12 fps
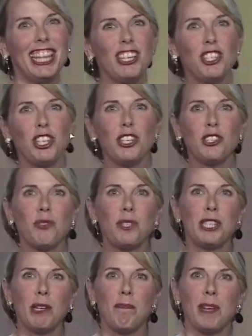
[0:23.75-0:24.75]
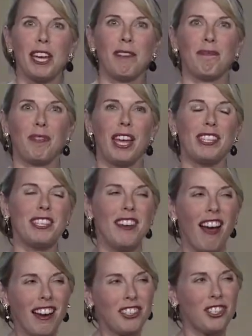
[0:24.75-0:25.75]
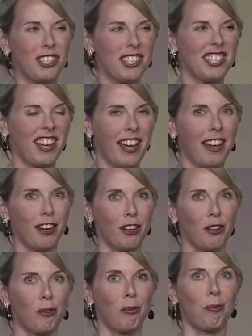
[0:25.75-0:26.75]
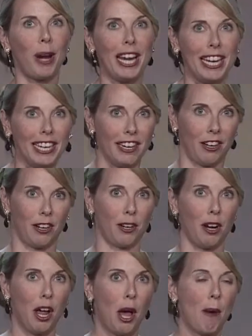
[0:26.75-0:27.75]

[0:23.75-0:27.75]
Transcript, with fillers: this year's recipient has not just had a great year,